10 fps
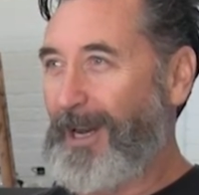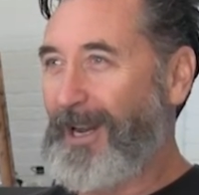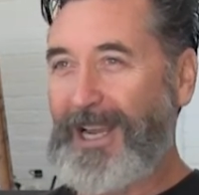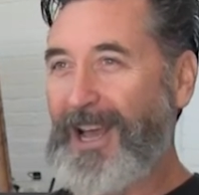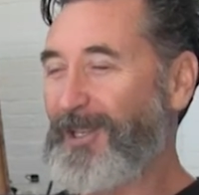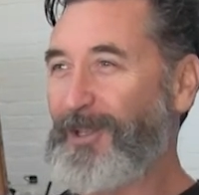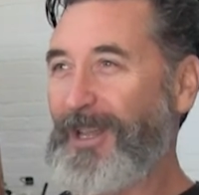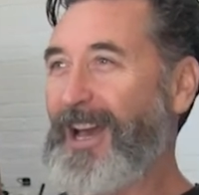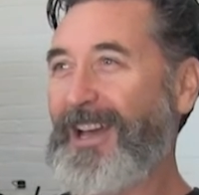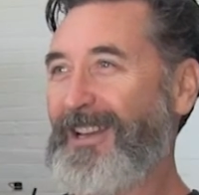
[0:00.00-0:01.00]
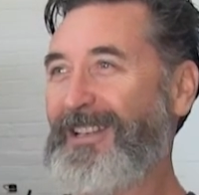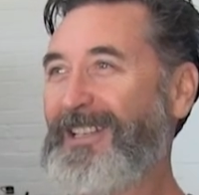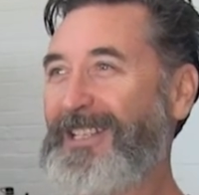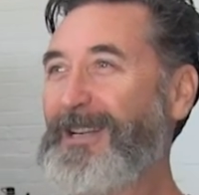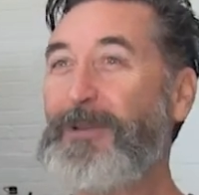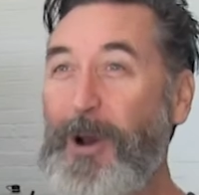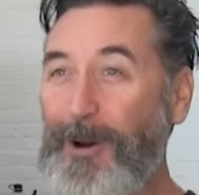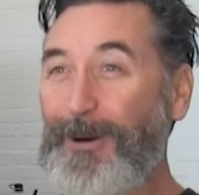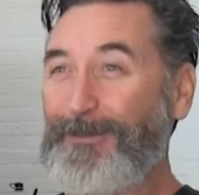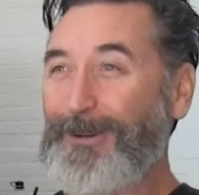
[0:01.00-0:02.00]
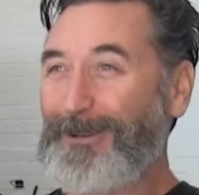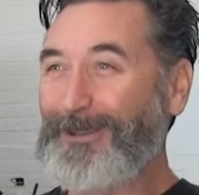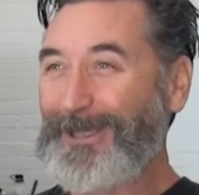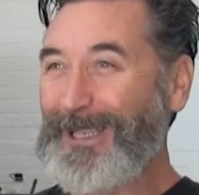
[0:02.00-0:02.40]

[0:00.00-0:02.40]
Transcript: I can't do that. It seemed horrible.